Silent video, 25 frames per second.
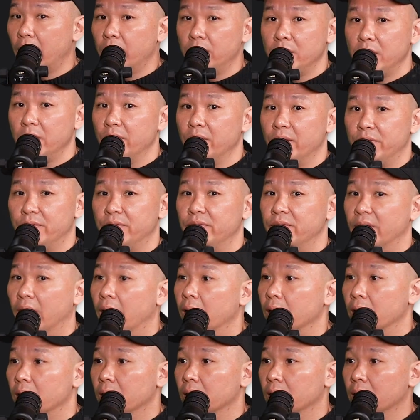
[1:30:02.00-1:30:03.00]
I don't give a
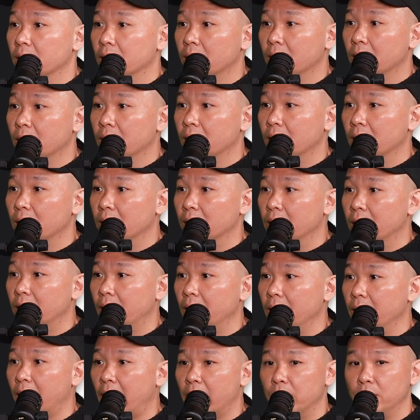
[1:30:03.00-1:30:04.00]

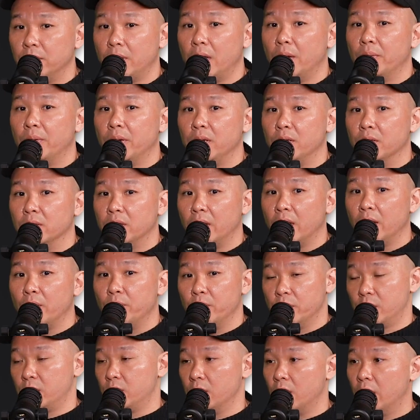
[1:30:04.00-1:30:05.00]
right? I don't care whether you think
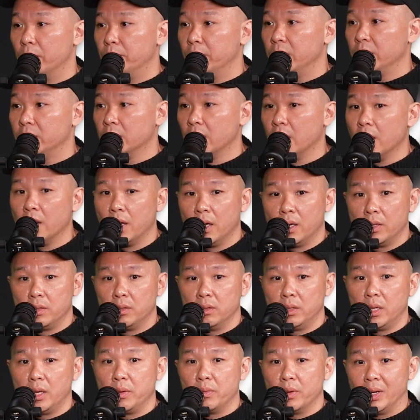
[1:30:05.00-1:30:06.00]
we're snobbish,
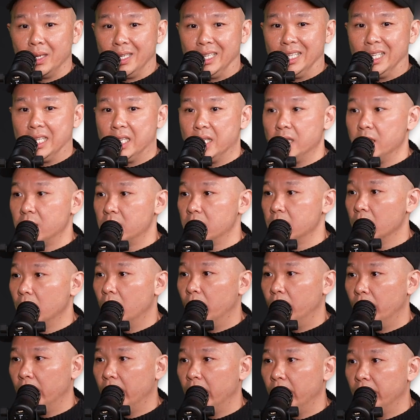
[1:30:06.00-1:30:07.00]
you think we're elites
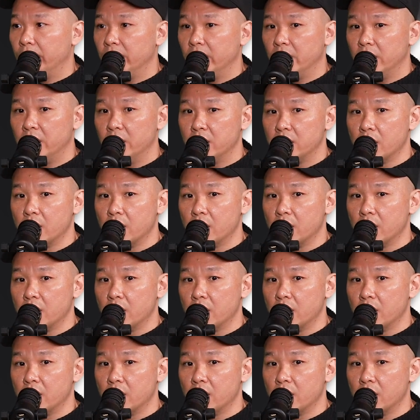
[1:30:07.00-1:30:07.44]
or whatever it